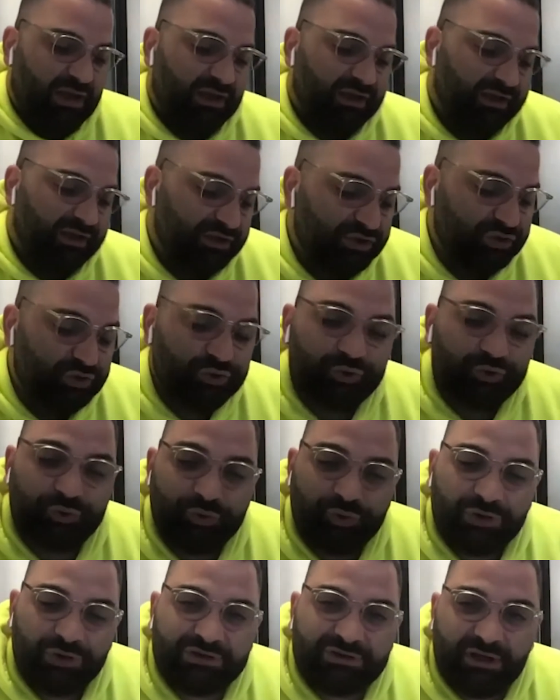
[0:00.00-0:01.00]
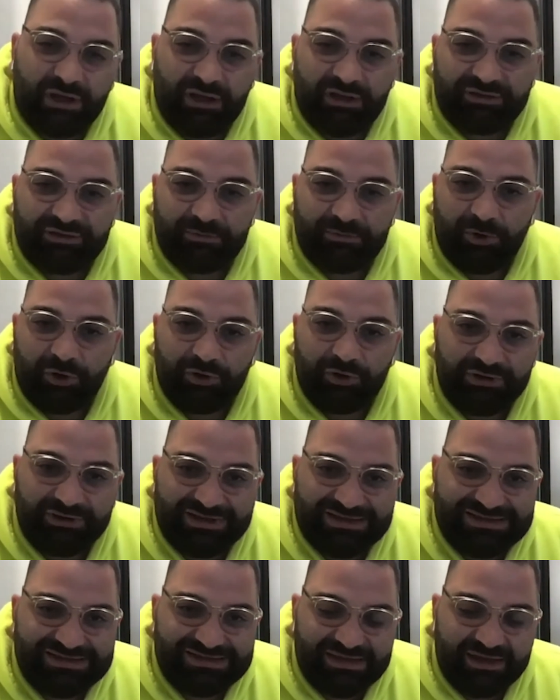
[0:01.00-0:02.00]
can you tell us about
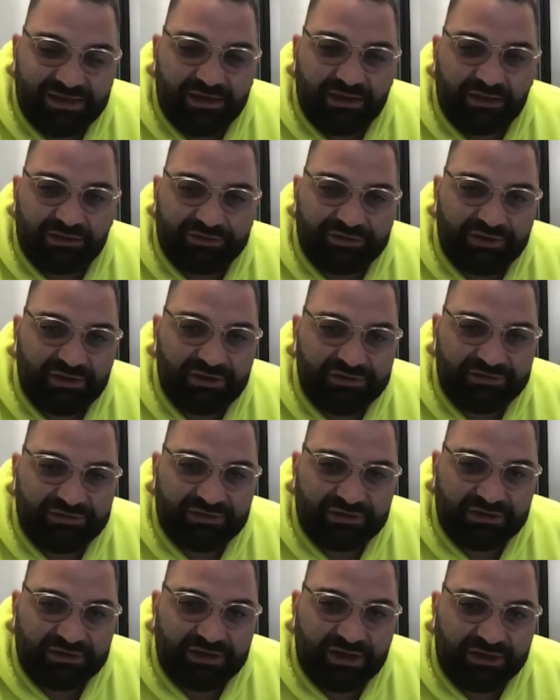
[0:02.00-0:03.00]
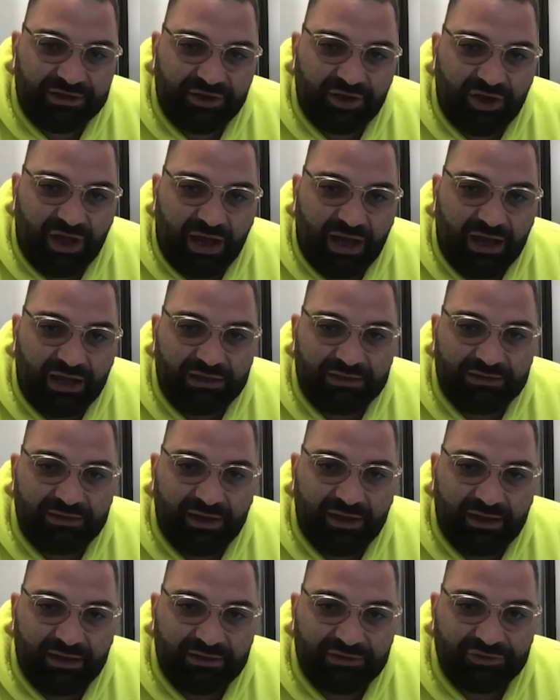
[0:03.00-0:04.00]
the sale, the listing that you had
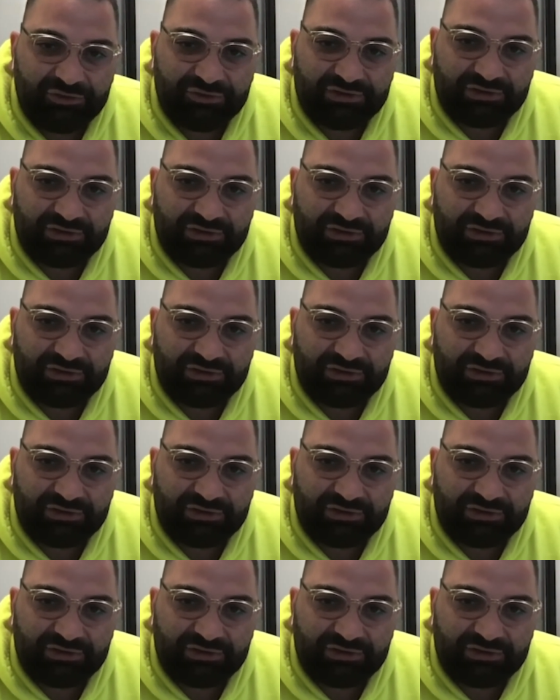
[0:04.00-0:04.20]
and you